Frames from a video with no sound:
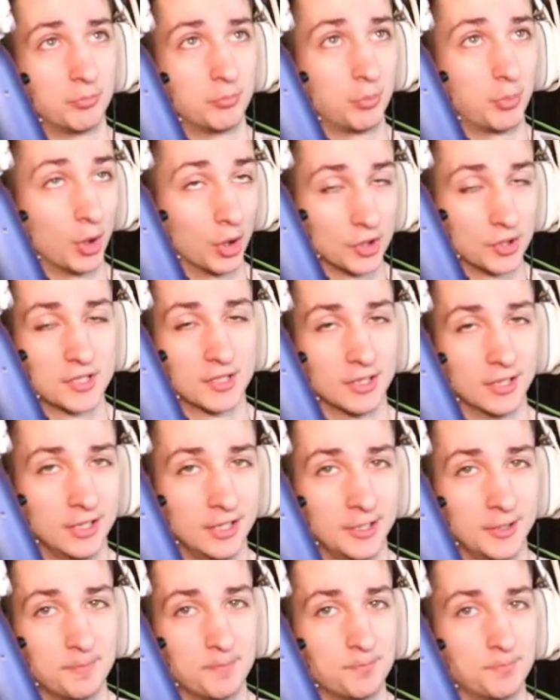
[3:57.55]

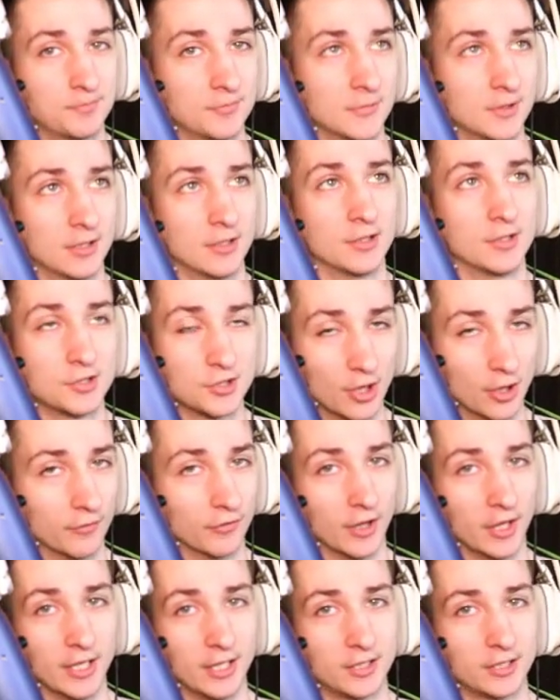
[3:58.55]
personally,
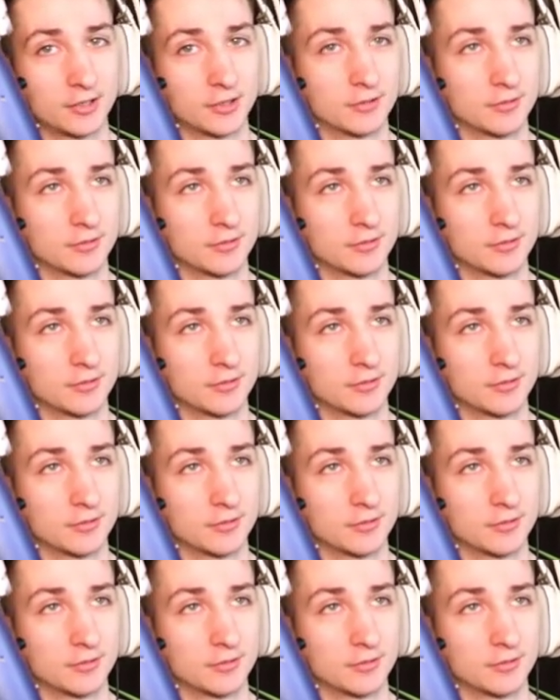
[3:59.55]
Snowflake,